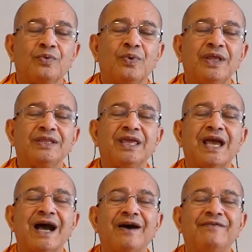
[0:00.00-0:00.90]
When the
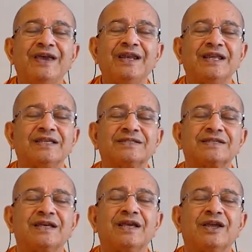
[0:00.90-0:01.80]

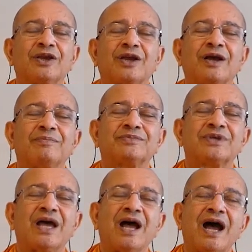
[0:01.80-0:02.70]
awareness
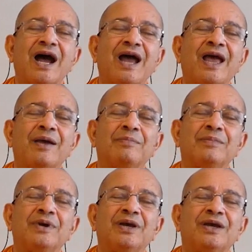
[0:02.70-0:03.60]
comes, I am
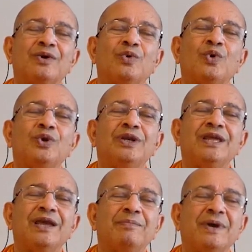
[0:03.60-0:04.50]

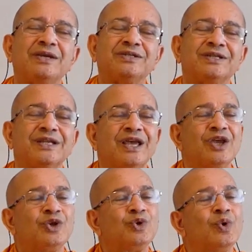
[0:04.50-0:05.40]
only a machine.
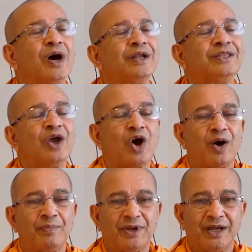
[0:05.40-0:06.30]
You are the
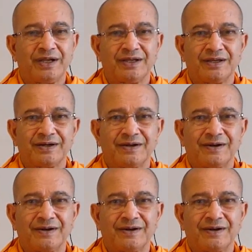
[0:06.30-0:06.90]
operator.